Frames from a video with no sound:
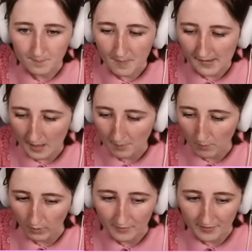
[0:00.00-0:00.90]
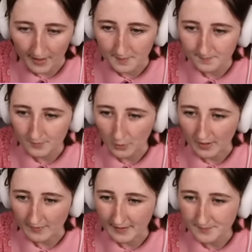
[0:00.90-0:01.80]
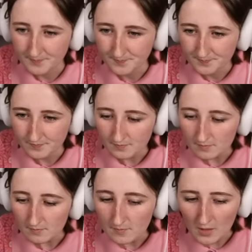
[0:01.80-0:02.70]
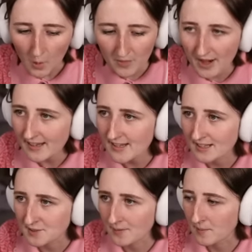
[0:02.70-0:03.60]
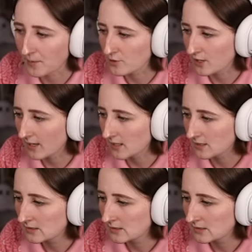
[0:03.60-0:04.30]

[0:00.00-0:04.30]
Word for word: make a couple more of them quickly. Oh, and then I can get some ambrosia.